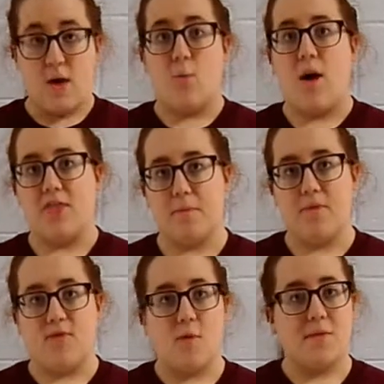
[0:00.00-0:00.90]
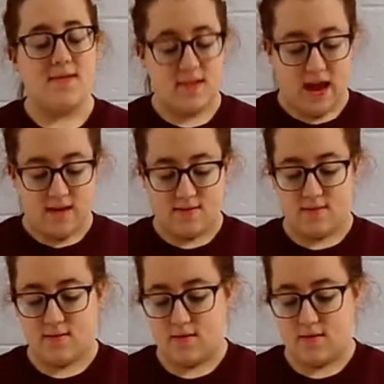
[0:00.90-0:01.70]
while the performance test